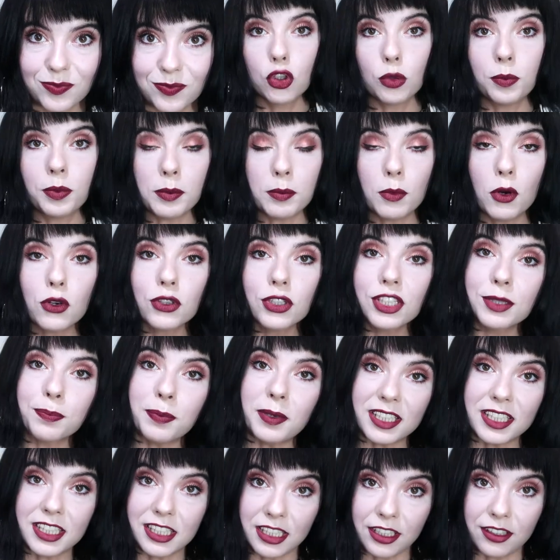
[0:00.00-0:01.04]
To be more
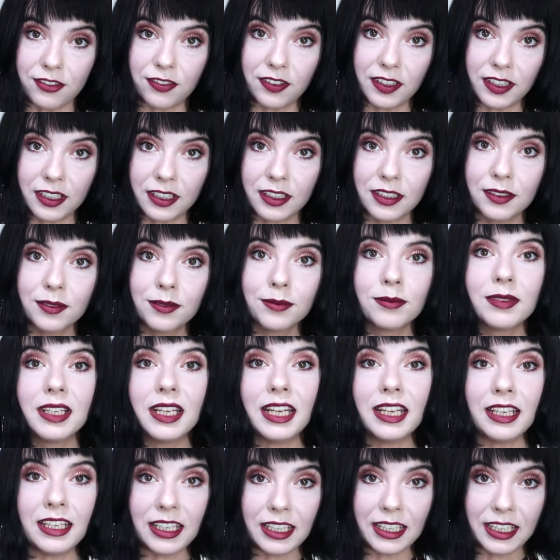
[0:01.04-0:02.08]
specific,
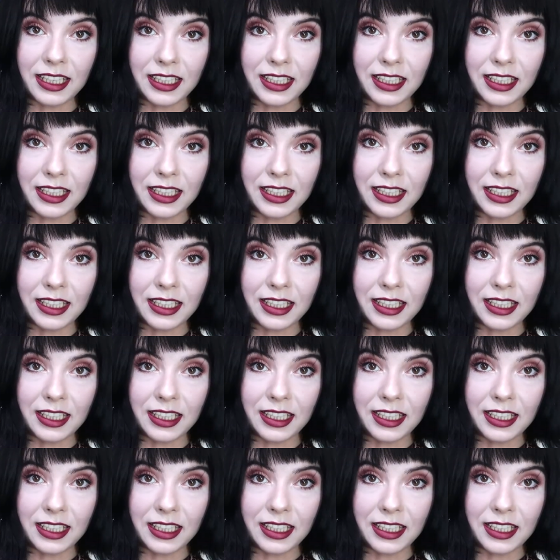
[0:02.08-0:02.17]
in